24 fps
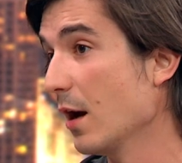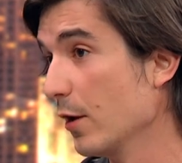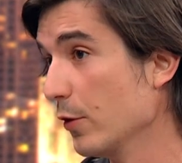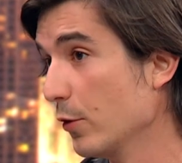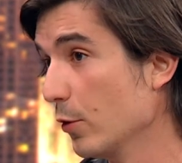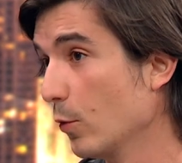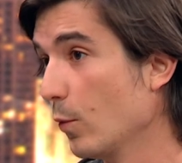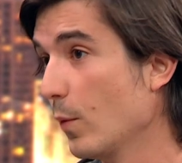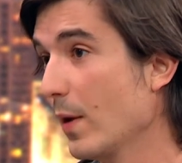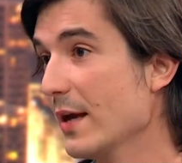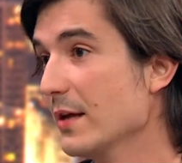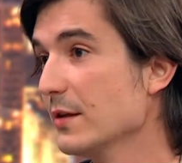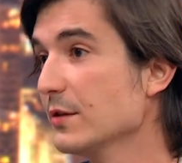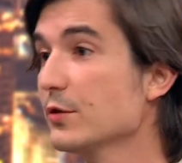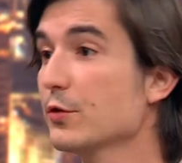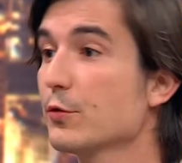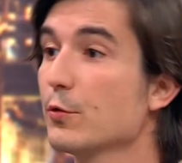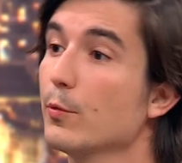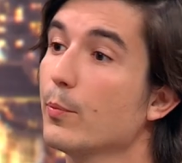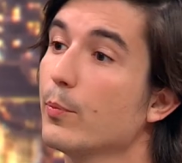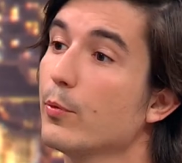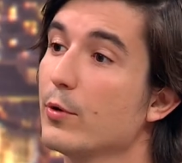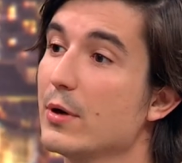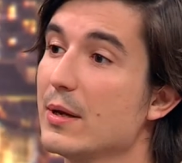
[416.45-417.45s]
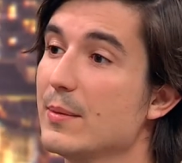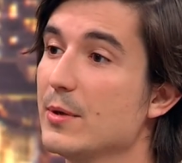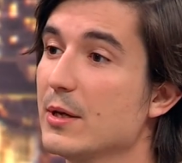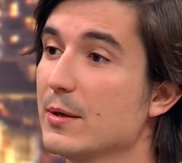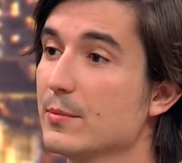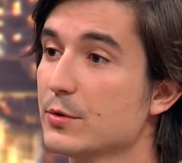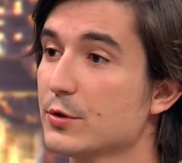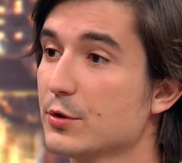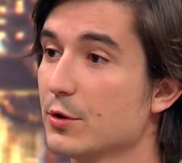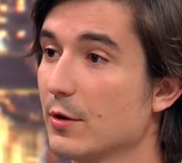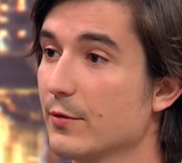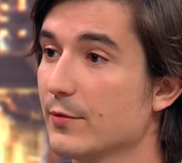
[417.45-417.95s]
other ways through
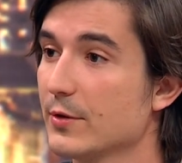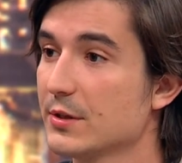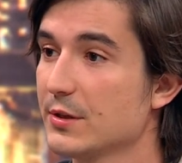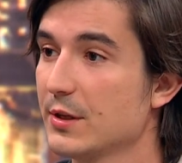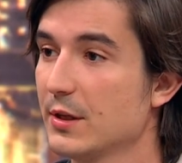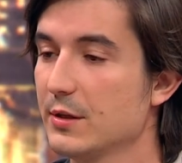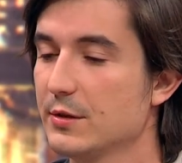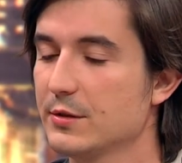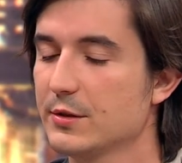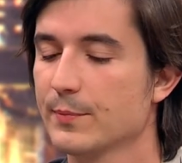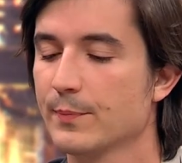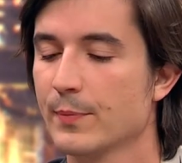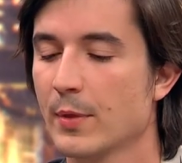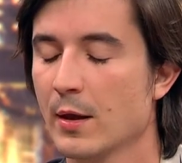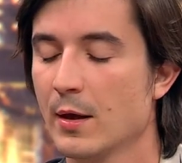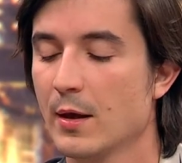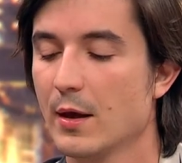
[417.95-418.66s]
premium services